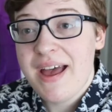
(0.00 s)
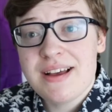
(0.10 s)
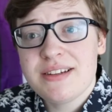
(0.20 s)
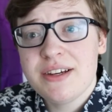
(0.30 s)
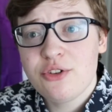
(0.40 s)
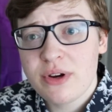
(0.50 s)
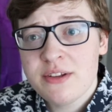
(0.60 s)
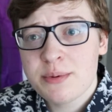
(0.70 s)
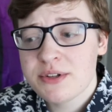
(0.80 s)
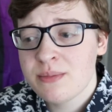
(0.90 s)
As a
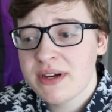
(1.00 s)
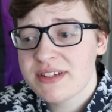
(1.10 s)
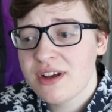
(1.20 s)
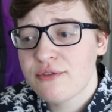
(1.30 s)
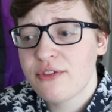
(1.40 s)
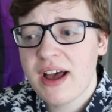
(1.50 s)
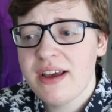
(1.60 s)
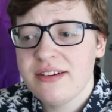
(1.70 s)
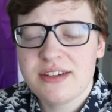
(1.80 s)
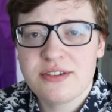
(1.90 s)
trans person myself,
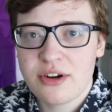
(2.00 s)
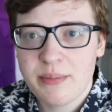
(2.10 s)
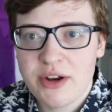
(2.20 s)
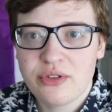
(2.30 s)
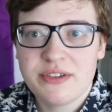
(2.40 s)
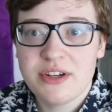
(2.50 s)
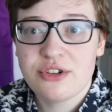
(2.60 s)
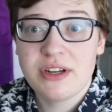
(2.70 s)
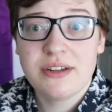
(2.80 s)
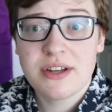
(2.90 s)
I didn't start my
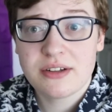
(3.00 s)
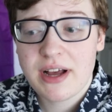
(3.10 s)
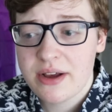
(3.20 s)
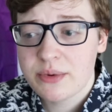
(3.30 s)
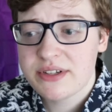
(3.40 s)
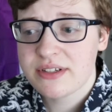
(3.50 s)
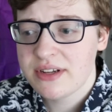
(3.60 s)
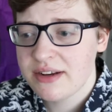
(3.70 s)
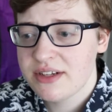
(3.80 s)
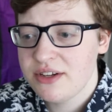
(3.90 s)
transition until I was
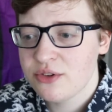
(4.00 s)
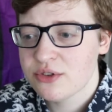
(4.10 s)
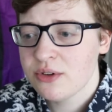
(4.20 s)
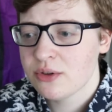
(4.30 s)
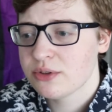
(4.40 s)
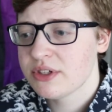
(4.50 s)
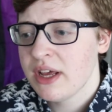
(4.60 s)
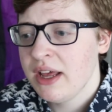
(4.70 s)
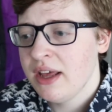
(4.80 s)
19 years old.